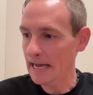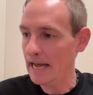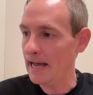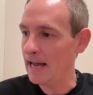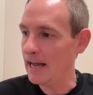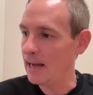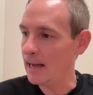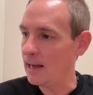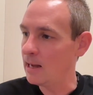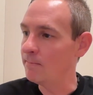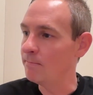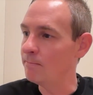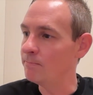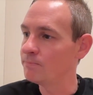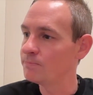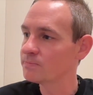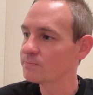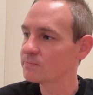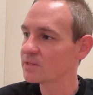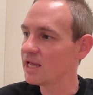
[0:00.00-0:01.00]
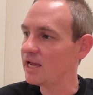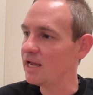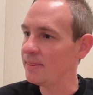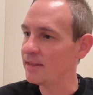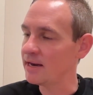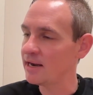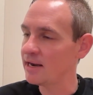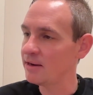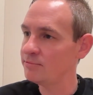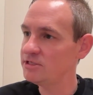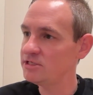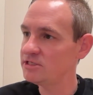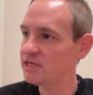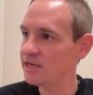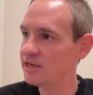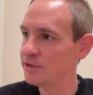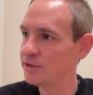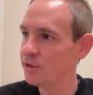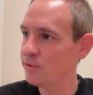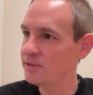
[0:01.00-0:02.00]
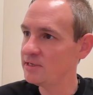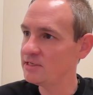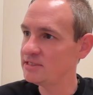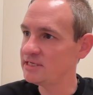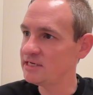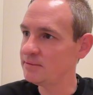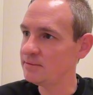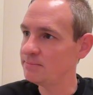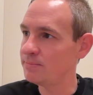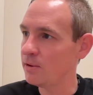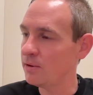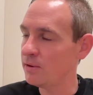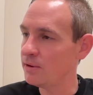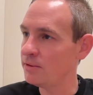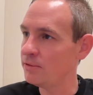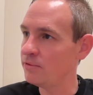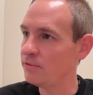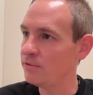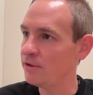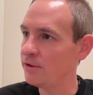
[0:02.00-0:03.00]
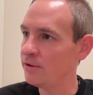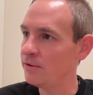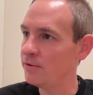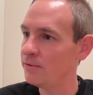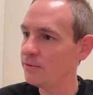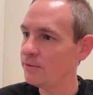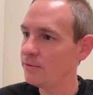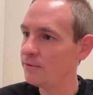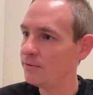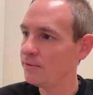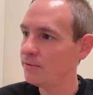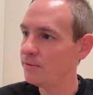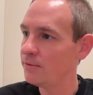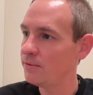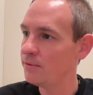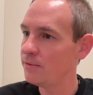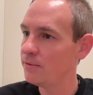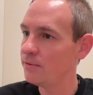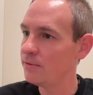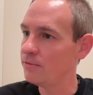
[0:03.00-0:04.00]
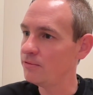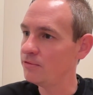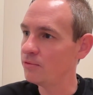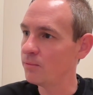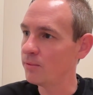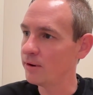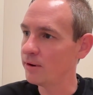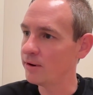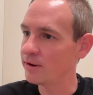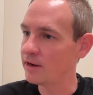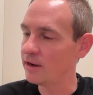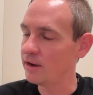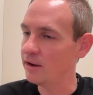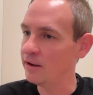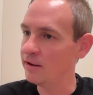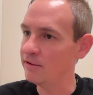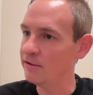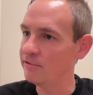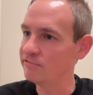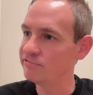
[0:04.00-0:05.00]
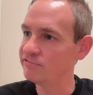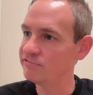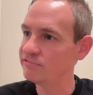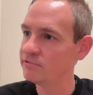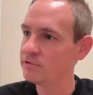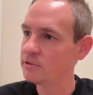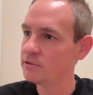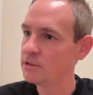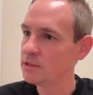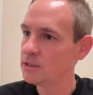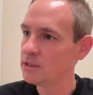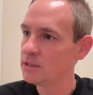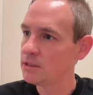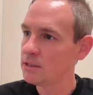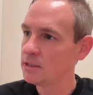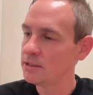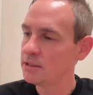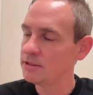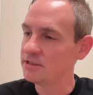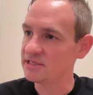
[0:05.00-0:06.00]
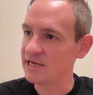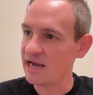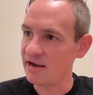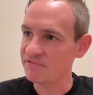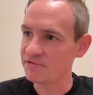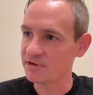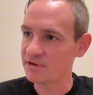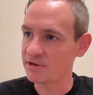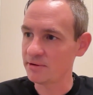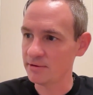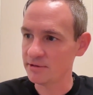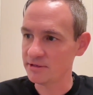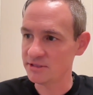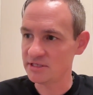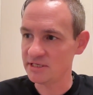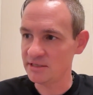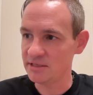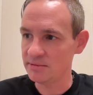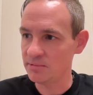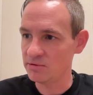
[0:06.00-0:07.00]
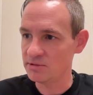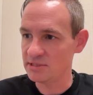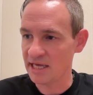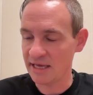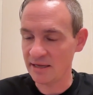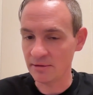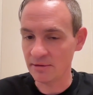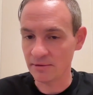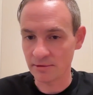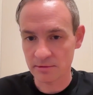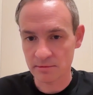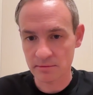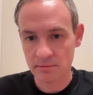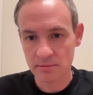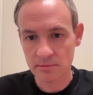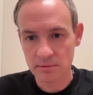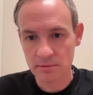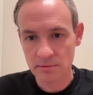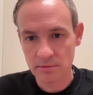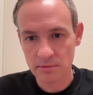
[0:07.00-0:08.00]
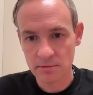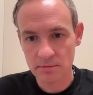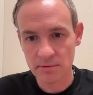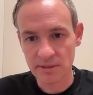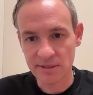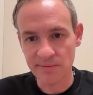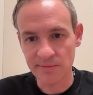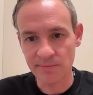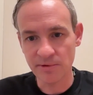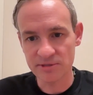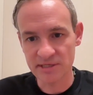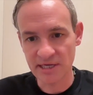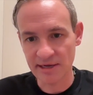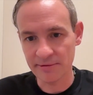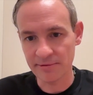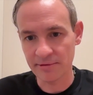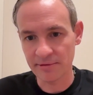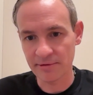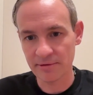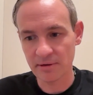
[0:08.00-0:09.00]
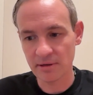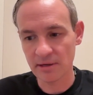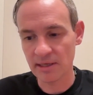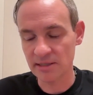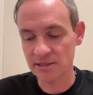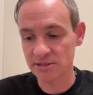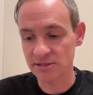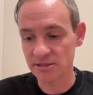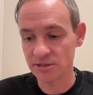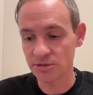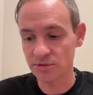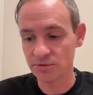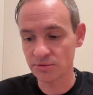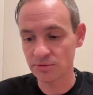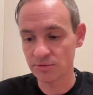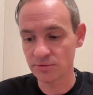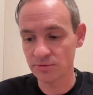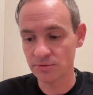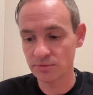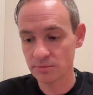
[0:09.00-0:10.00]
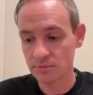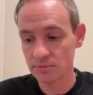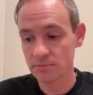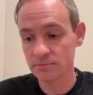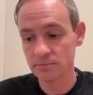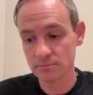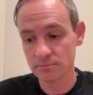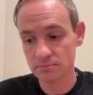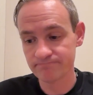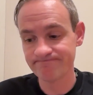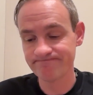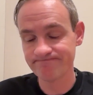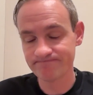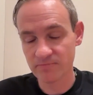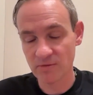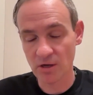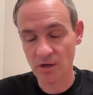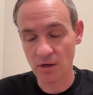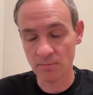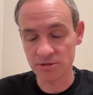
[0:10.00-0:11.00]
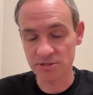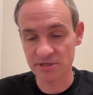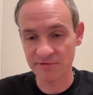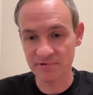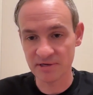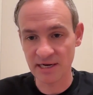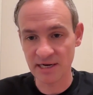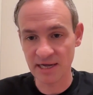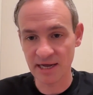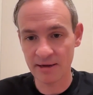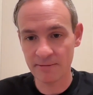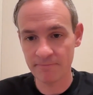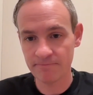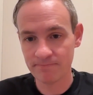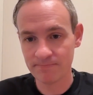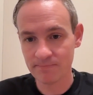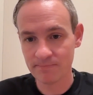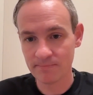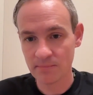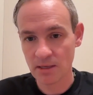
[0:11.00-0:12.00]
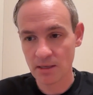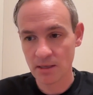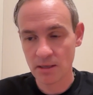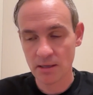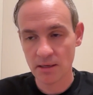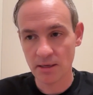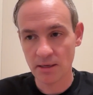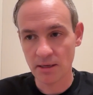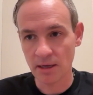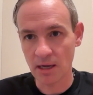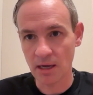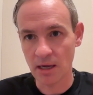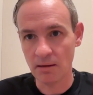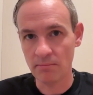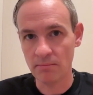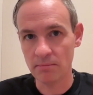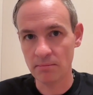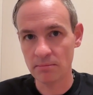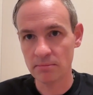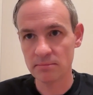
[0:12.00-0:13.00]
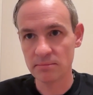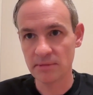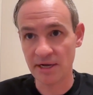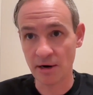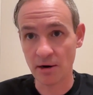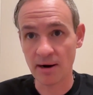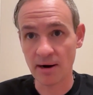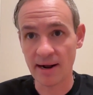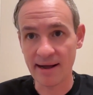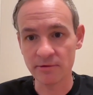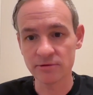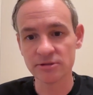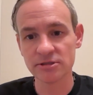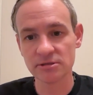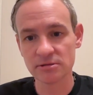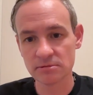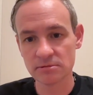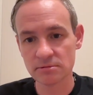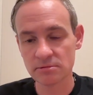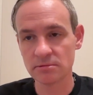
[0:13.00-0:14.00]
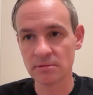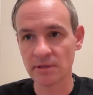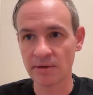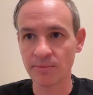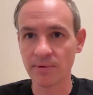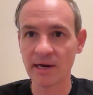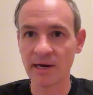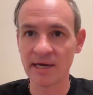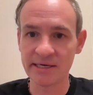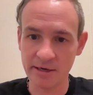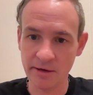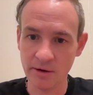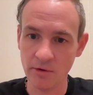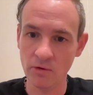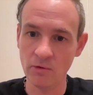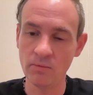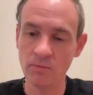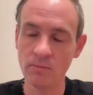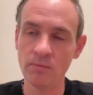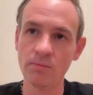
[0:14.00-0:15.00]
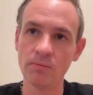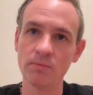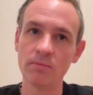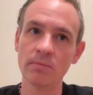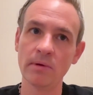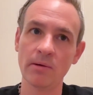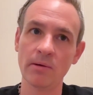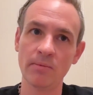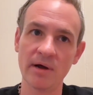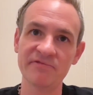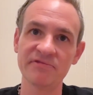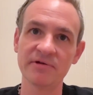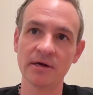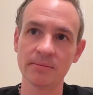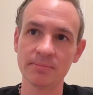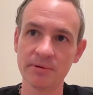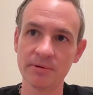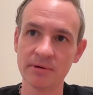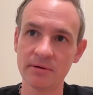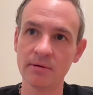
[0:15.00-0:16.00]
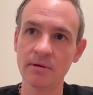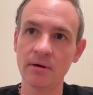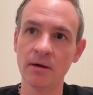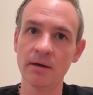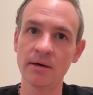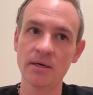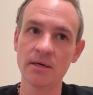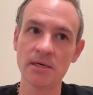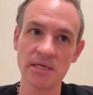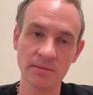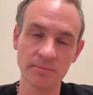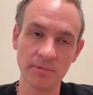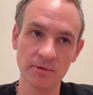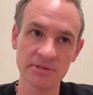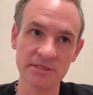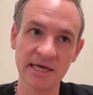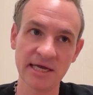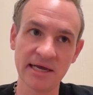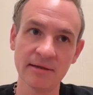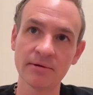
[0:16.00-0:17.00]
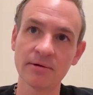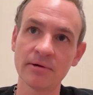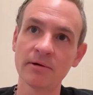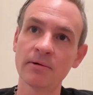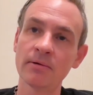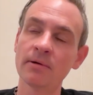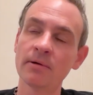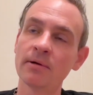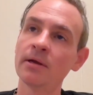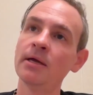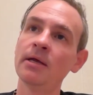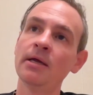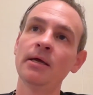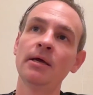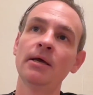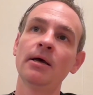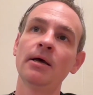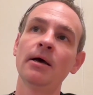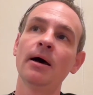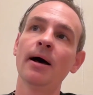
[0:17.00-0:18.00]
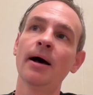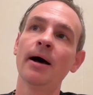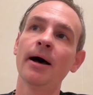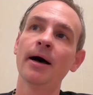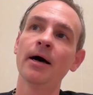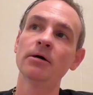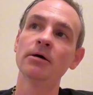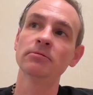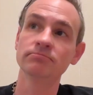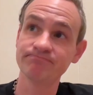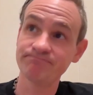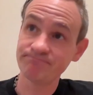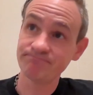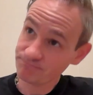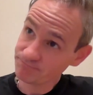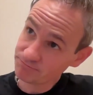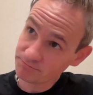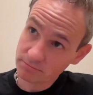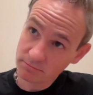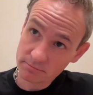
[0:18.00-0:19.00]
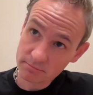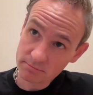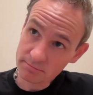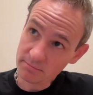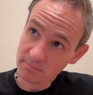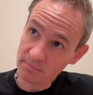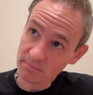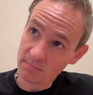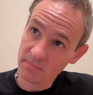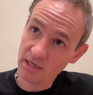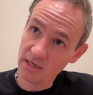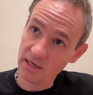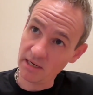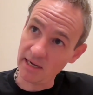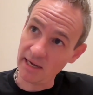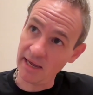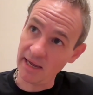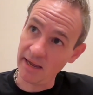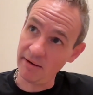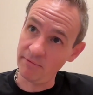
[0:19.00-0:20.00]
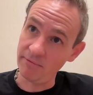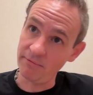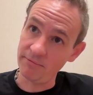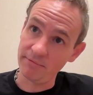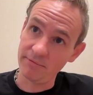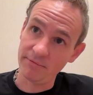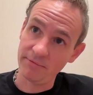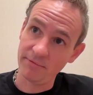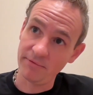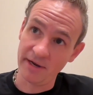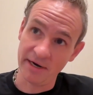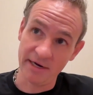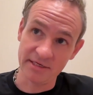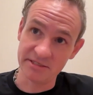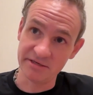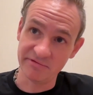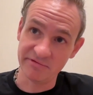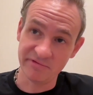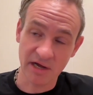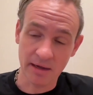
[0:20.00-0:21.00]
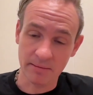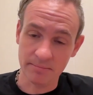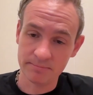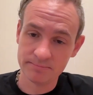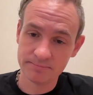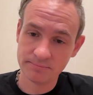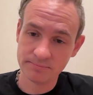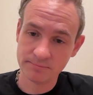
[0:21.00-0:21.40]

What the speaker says: Um, and then I would say go in deep on the work of this African artist, Ebo Taylor. Ebo Taylor, I listen to almost every day, in our house. Like when I get home, my wife and I put on Ebo Taylor, um, and it's a vibe.